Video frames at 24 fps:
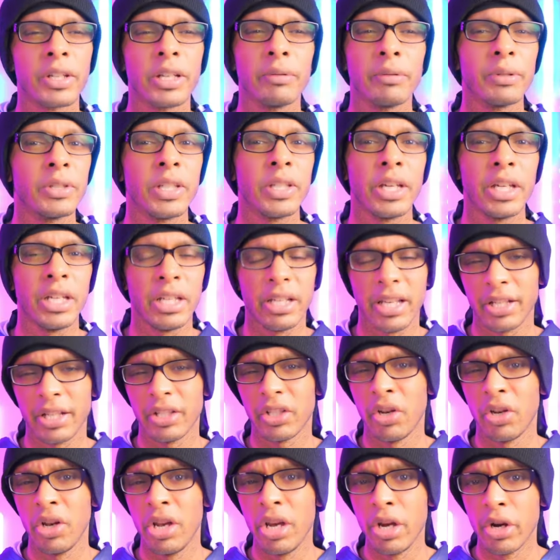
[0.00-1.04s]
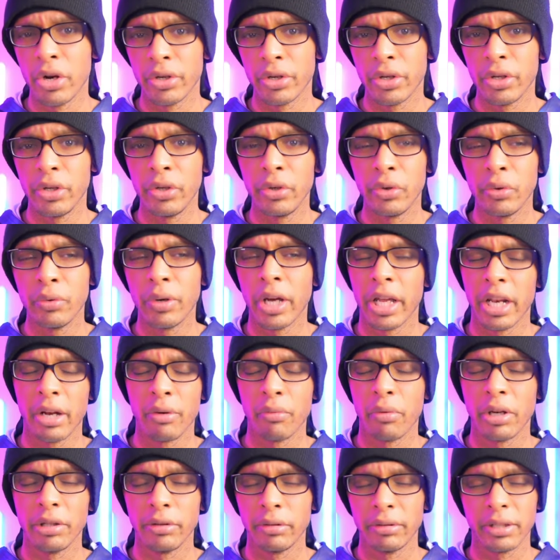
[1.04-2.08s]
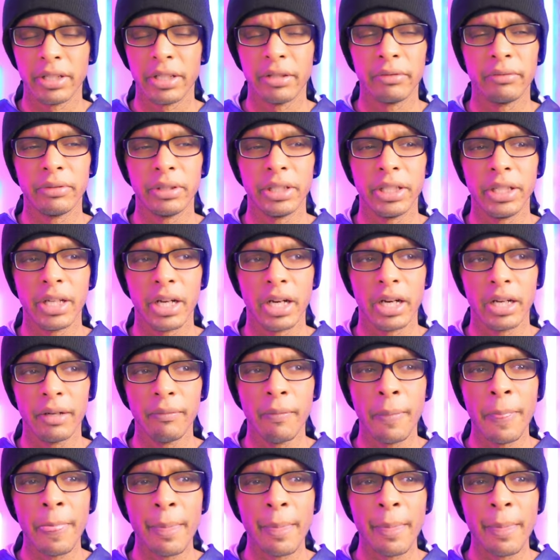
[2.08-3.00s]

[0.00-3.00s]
I would say that's near to you and a relatively uh,